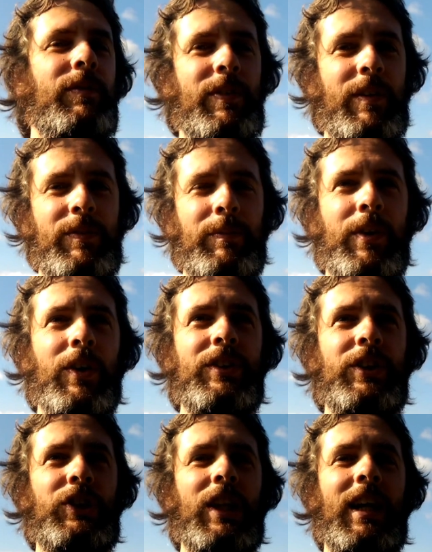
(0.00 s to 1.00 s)
from Gunter
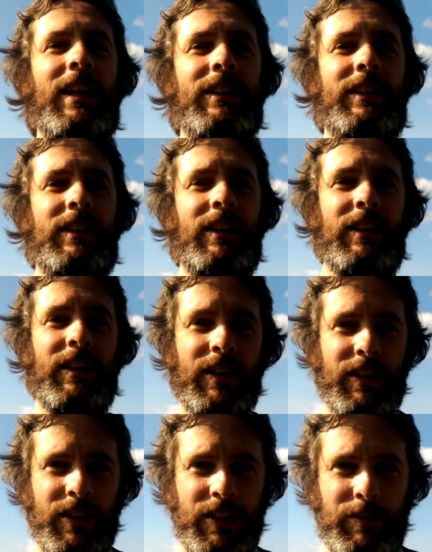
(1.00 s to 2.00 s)
Schleins.
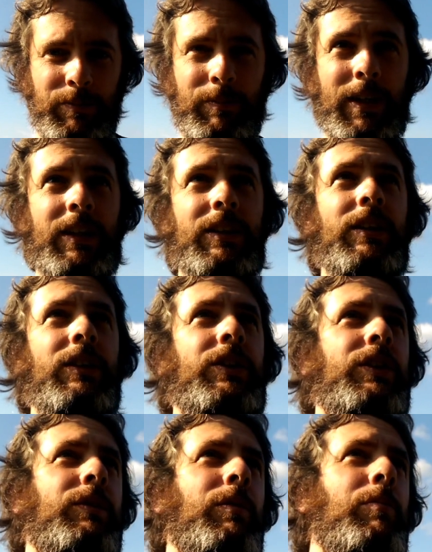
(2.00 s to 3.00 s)
Makes such
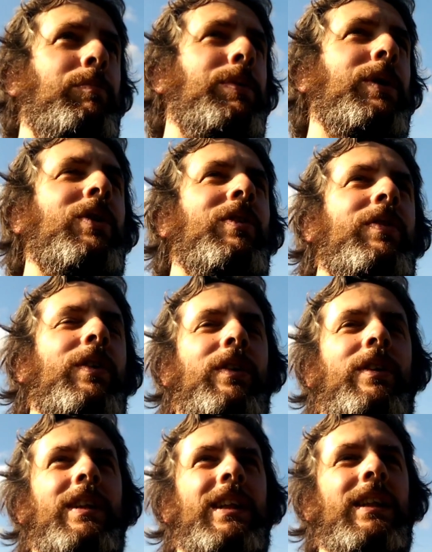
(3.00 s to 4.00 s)
beautiful,
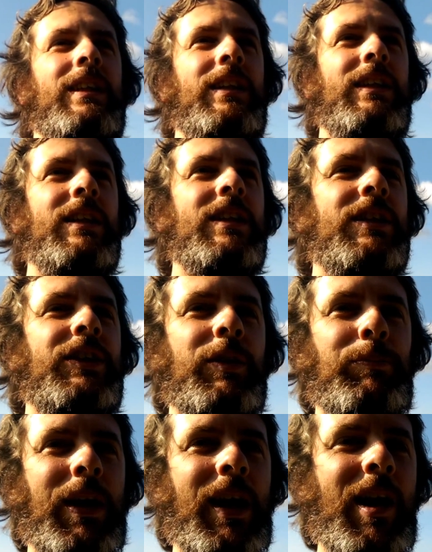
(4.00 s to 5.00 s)

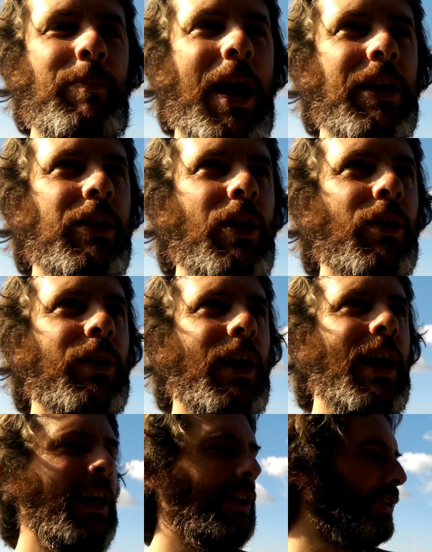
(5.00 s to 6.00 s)
sublime analogue
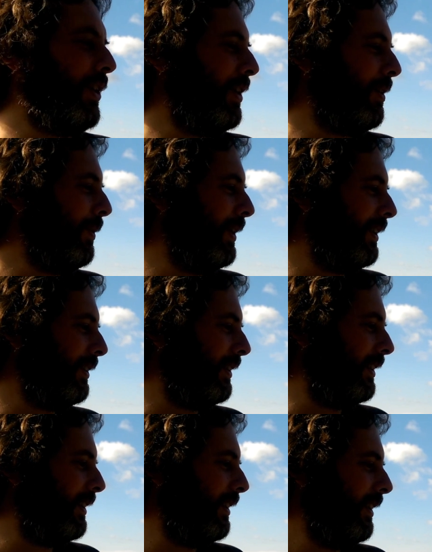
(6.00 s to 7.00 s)
electronic worlds.
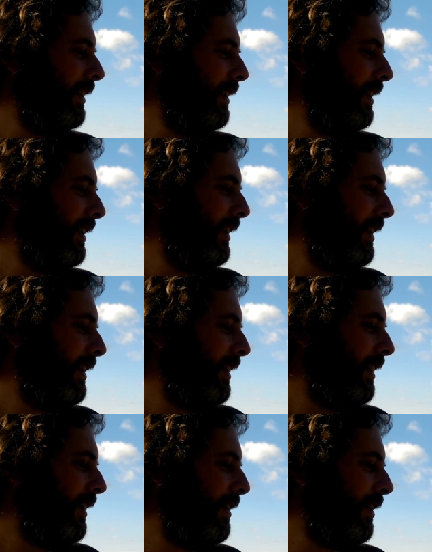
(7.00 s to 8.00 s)

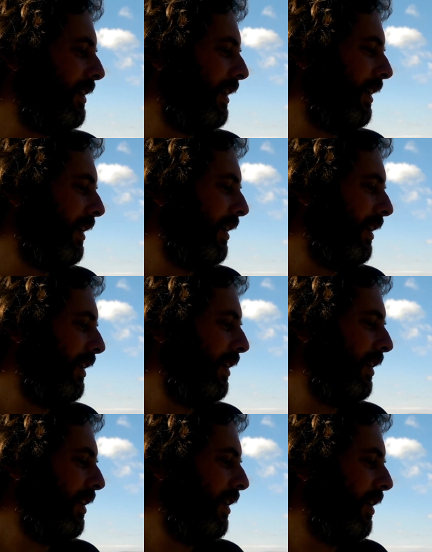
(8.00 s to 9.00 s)
You could
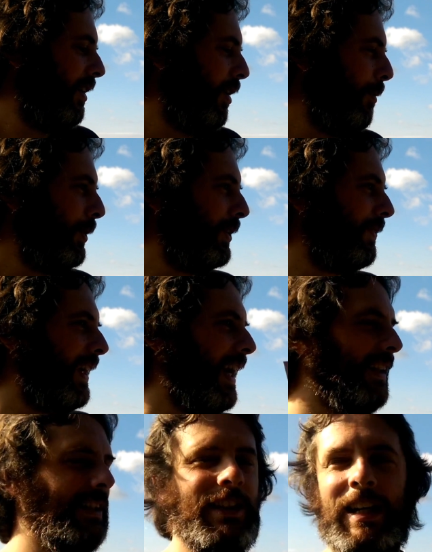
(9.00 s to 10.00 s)
almost forget
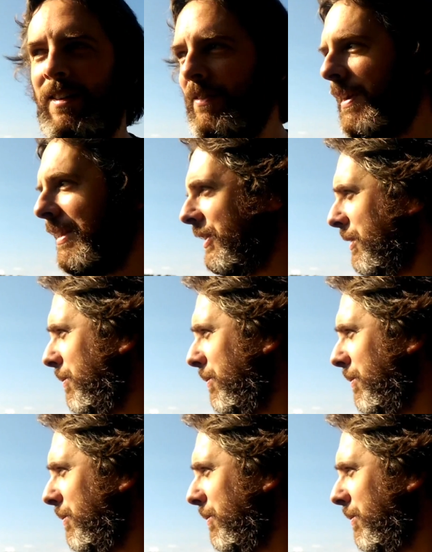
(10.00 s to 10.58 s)
the fact that there's a